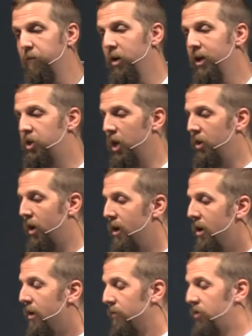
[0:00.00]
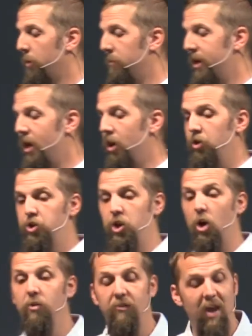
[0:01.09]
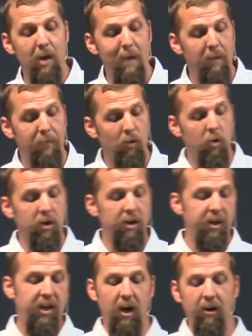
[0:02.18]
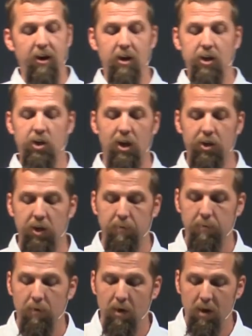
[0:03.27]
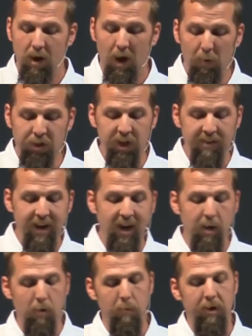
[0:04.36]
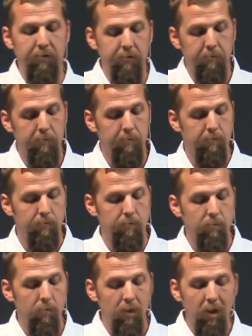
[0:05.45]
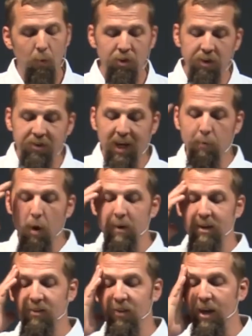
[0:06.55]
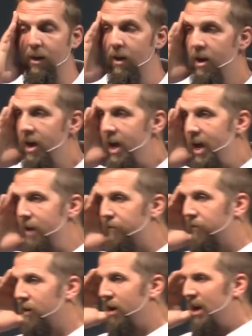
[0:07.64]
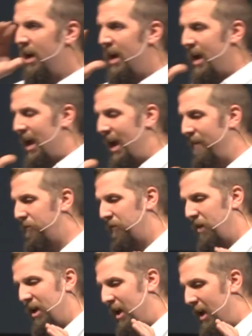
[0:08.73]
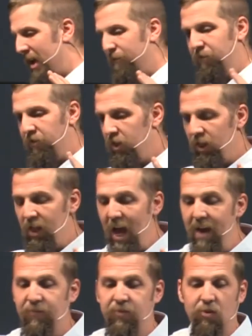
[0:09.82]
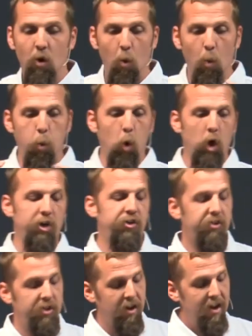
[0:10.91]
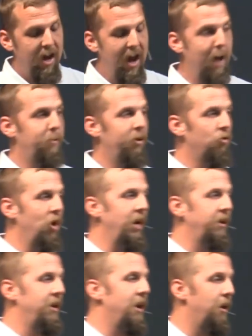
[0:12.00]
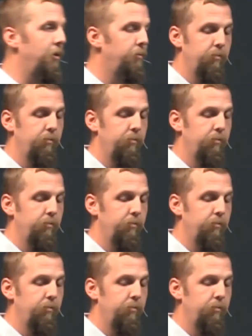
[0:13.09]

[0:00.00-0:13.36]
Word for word: for each other, for somebody else, show that they might be willing to carry your stretcher? I want you to take a moment. I want you to take a moment and think if, if, if life's worst happened right now,